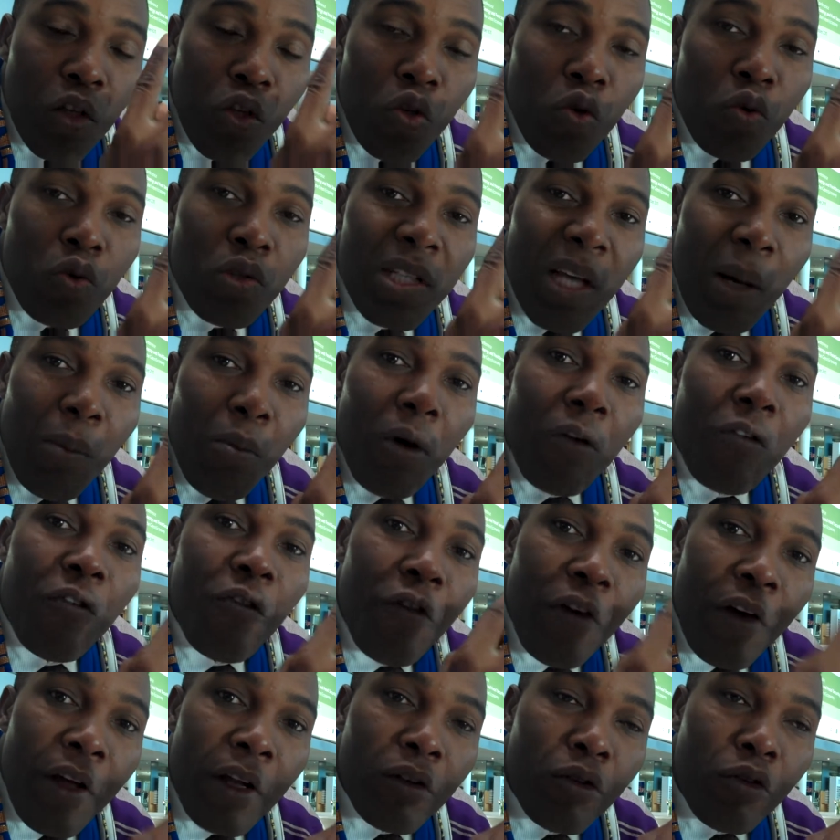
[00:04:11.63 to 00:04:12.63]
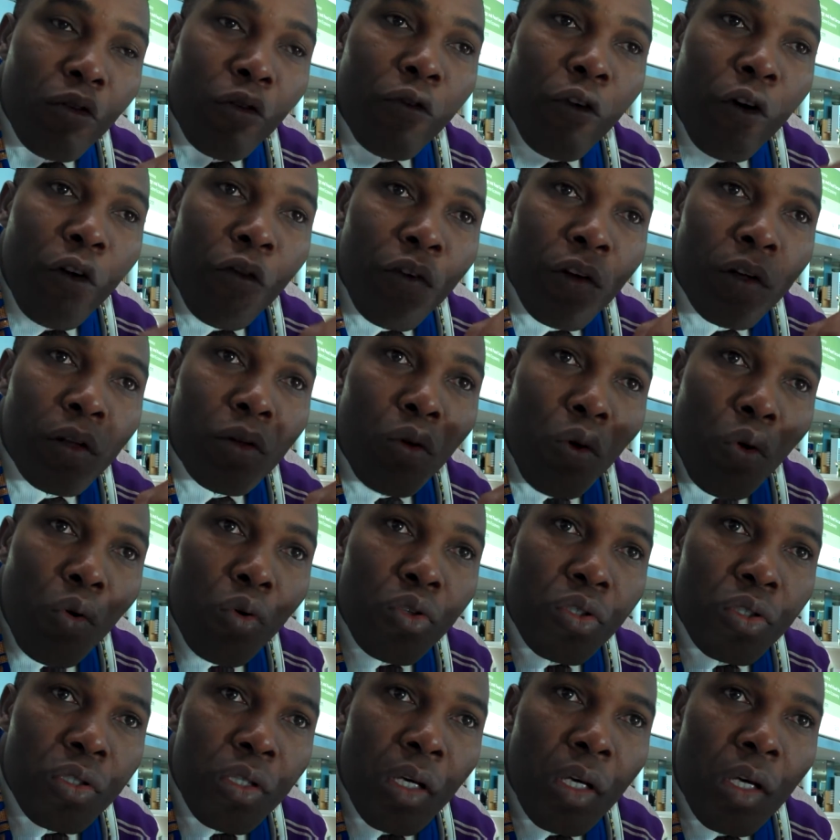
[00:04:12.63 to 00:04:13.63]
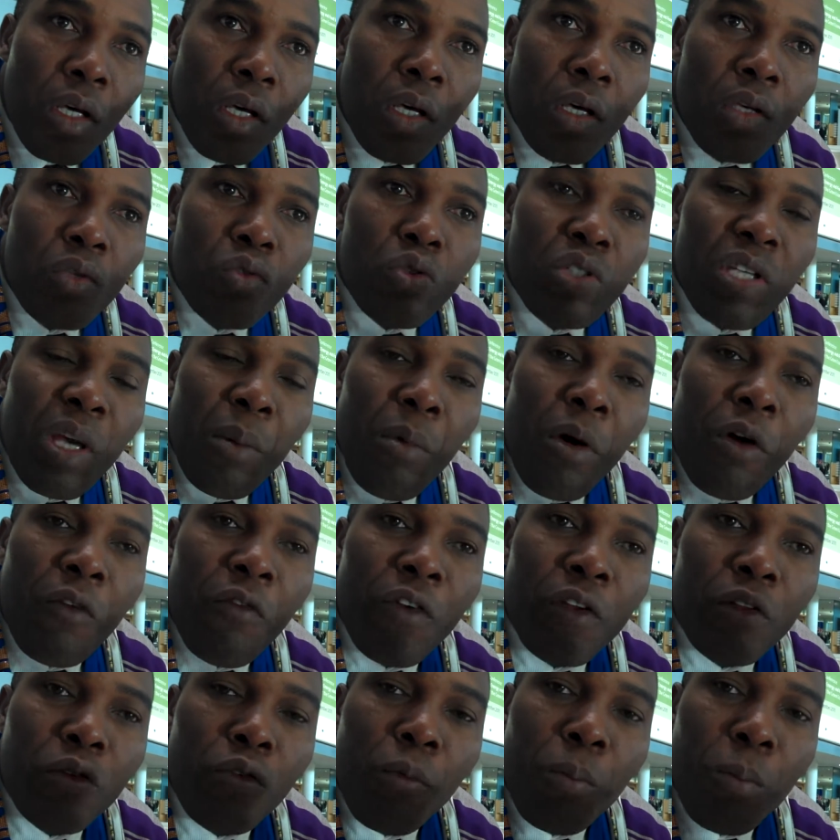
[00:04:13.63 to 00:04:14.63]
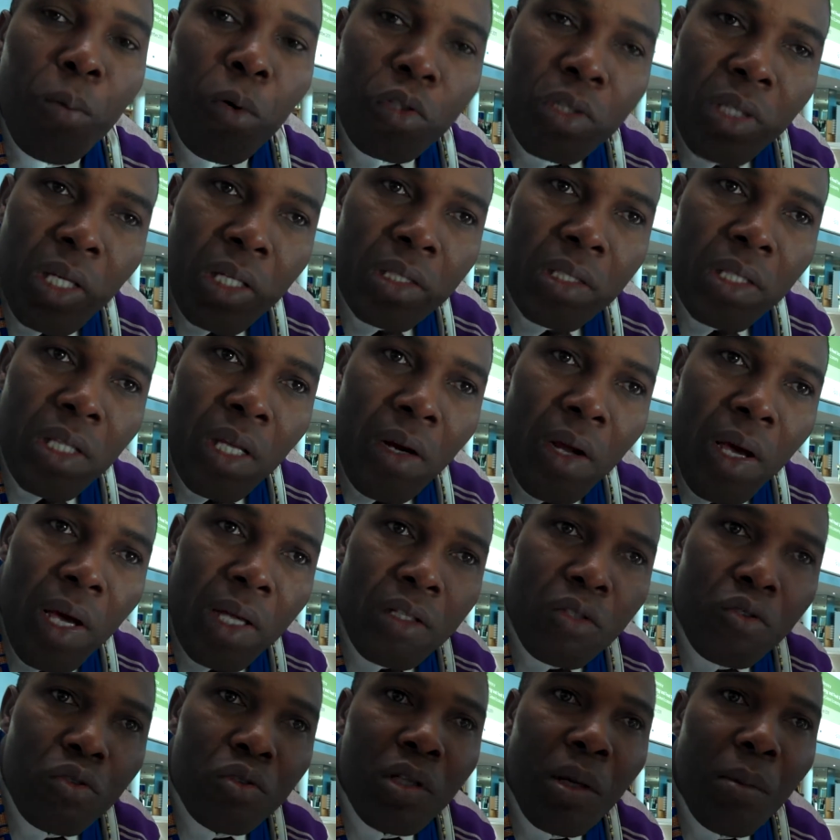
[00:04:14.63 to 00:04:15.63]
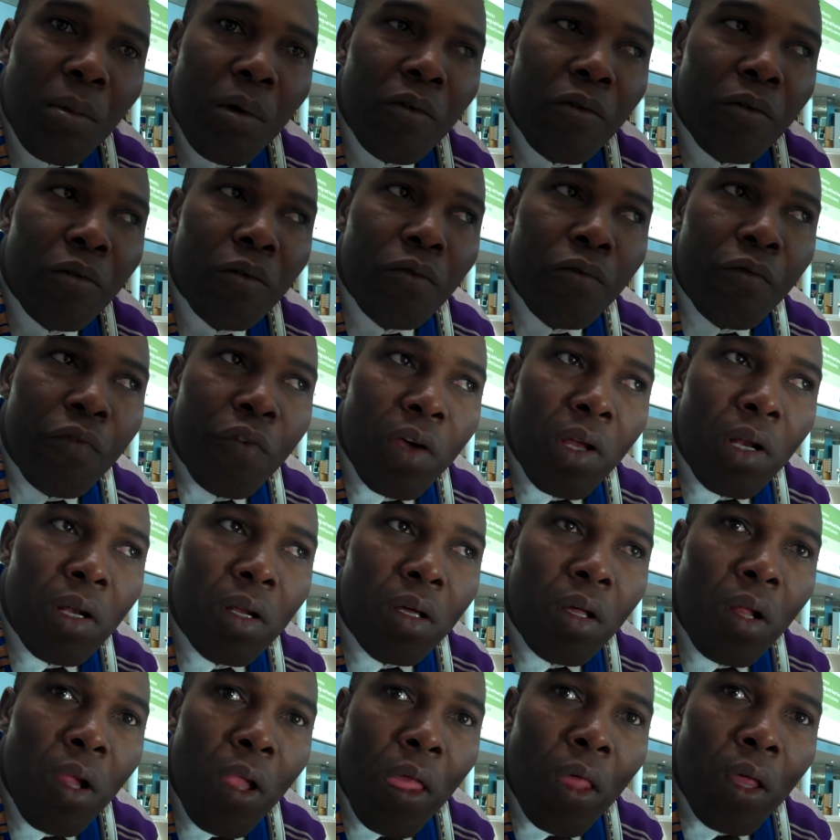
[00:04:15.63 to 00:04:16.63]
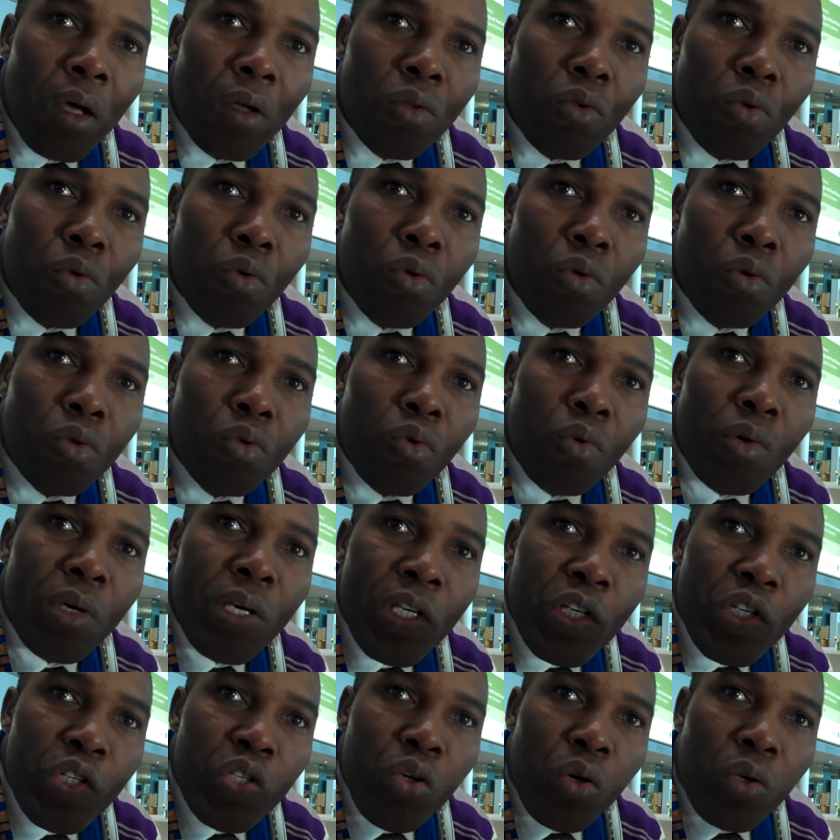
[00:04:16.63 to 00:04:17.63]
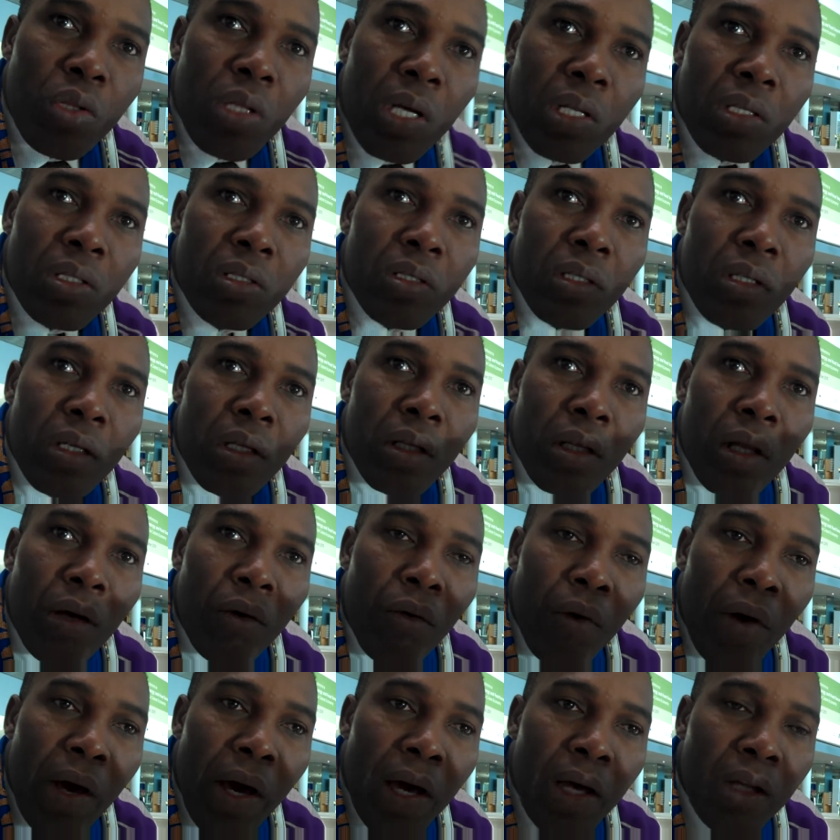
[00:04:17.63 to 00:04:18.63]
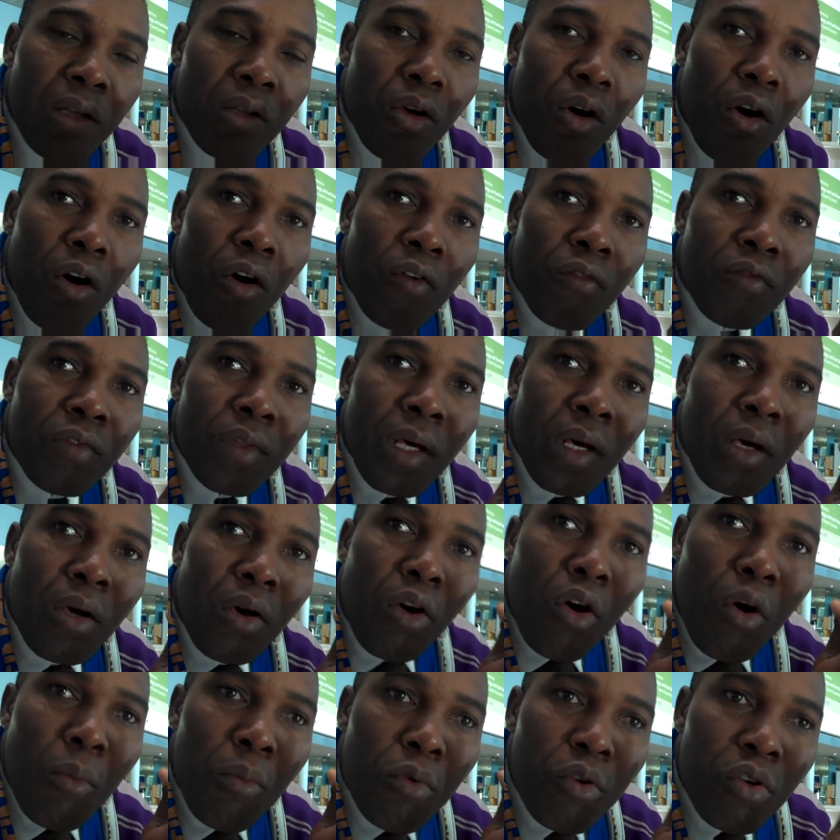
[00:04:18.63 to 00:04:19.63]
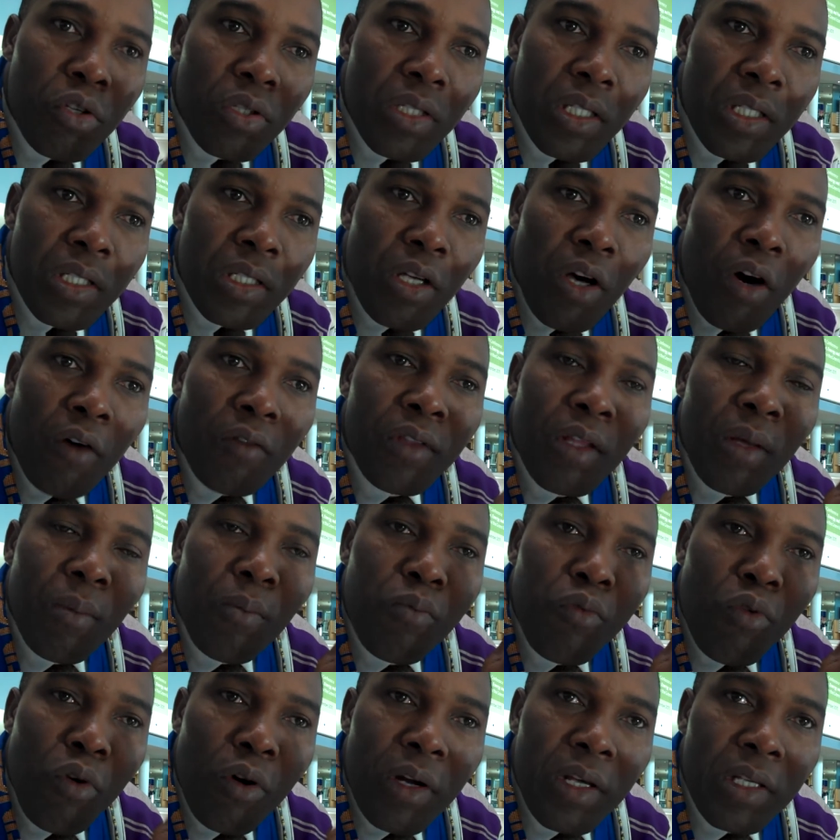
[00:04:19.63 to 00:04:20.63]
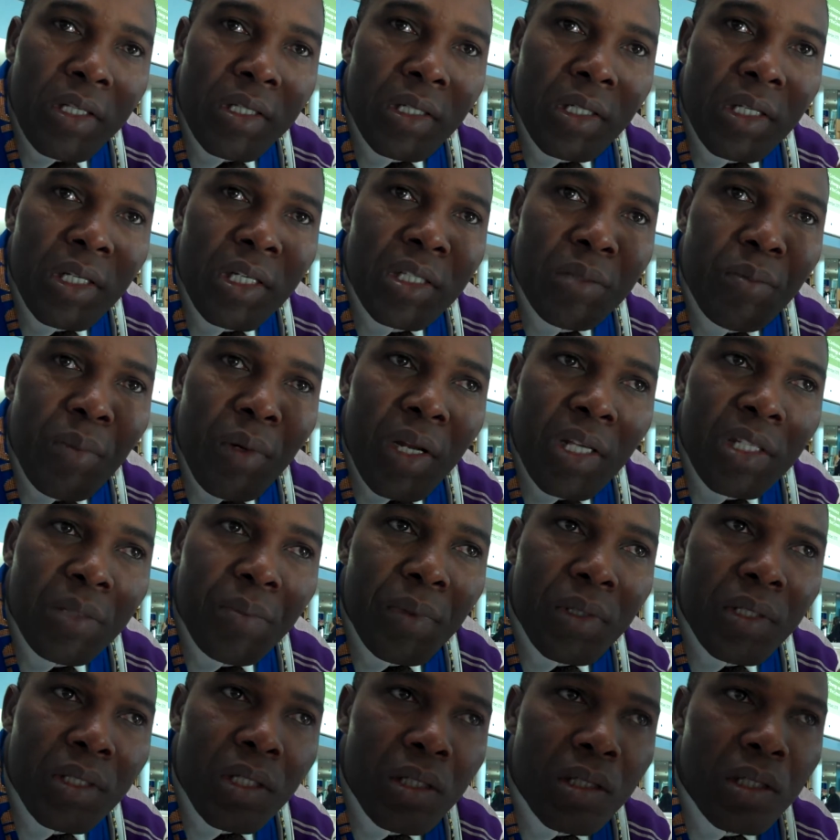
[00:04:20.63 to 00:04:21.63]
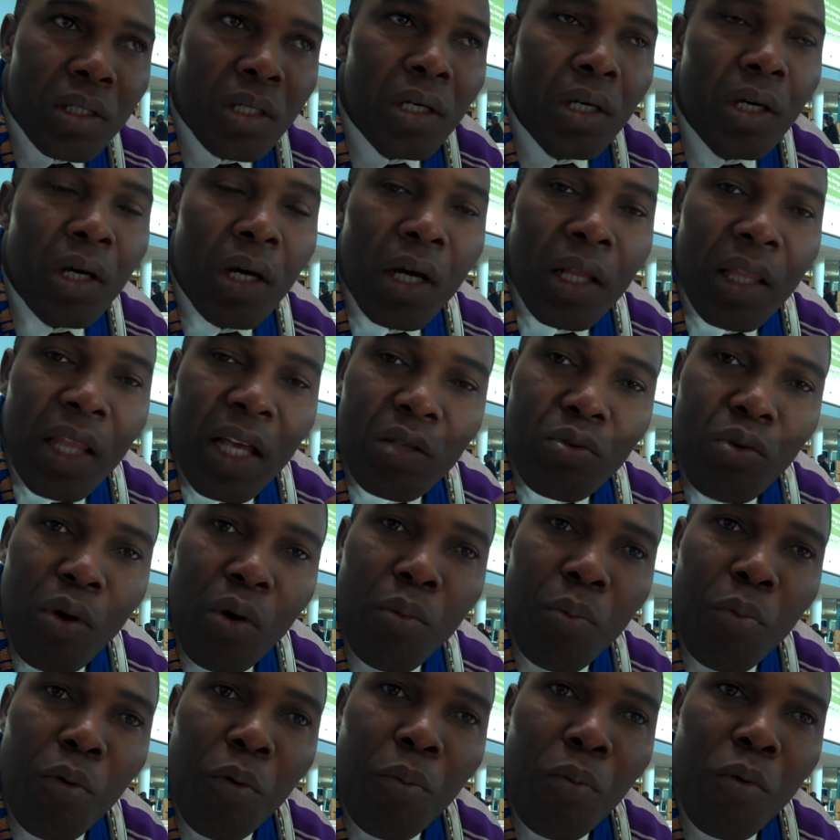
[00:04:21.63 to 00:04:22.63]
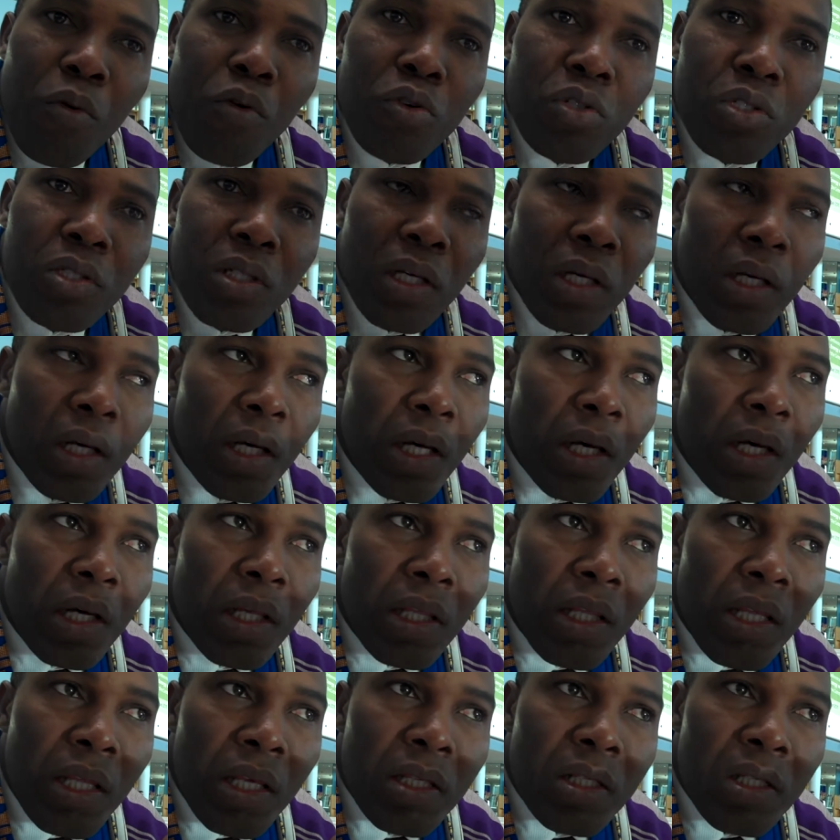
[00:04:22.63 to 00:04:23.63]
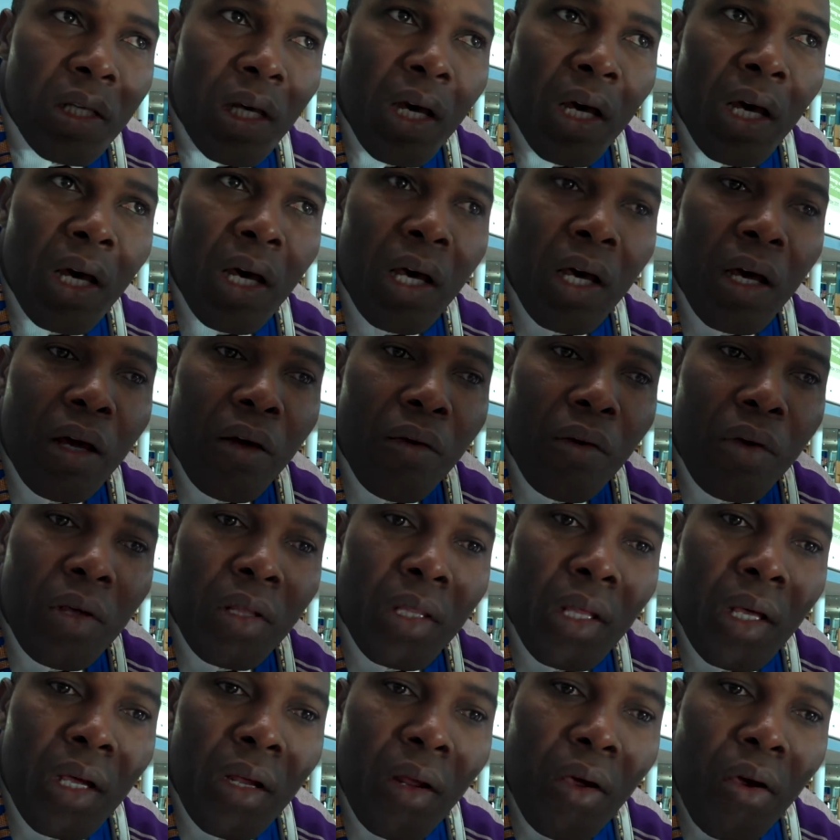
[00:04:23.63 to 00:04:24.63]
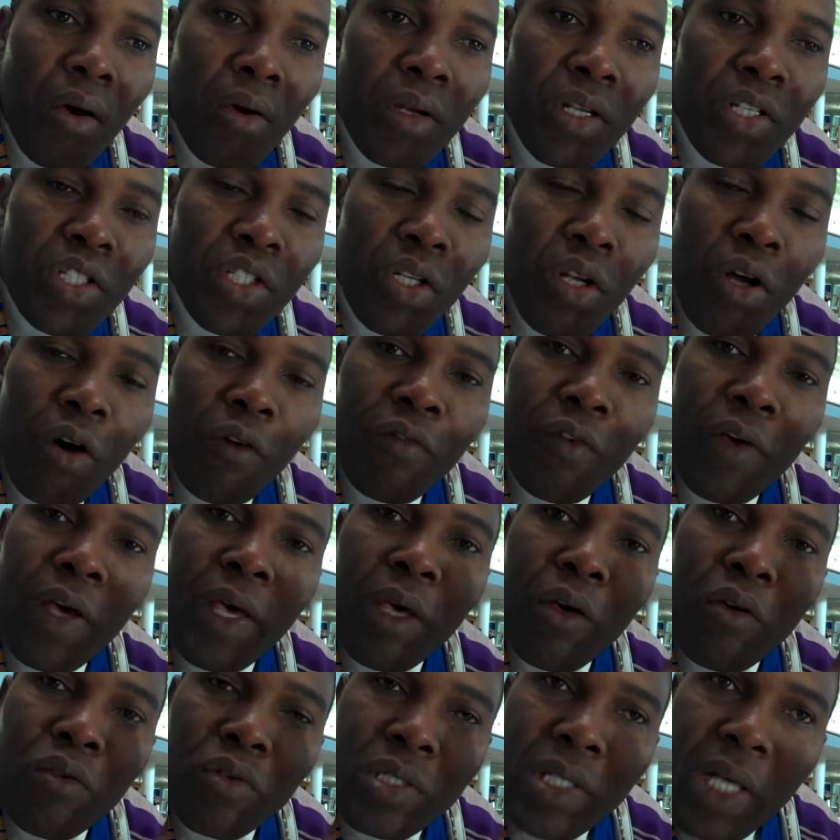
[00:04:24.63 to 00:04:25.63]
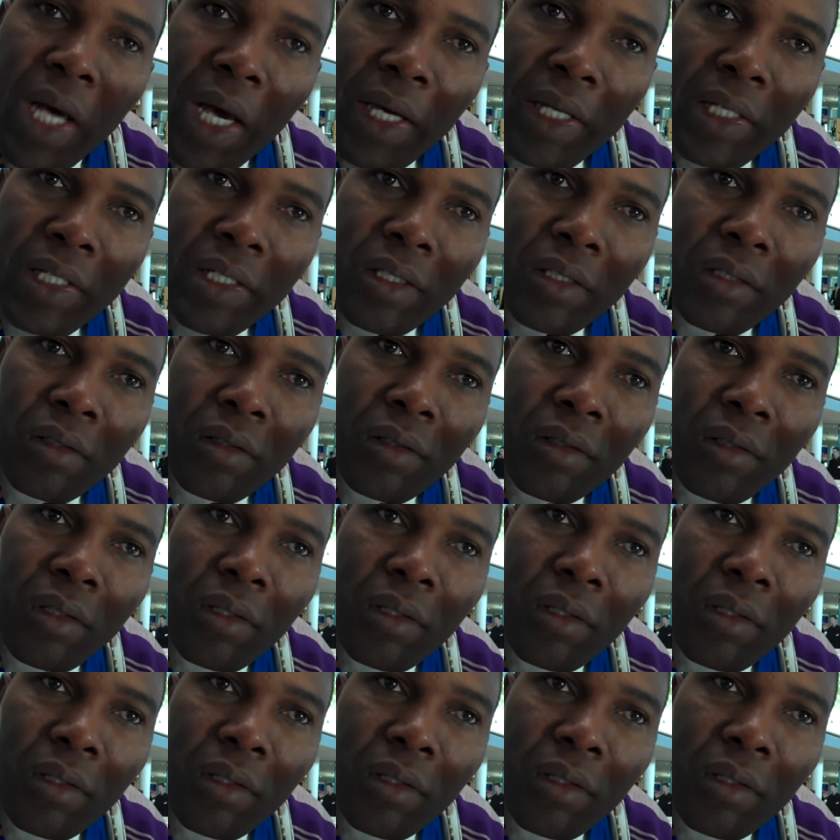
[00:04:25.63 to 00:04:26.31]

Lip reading: should someone fail to fulfill those, should someone fail to protect the rights, should someone fail to ensure that the right of the communities of the poorest is being respected, that's why we propose this, the recognition of ecocide.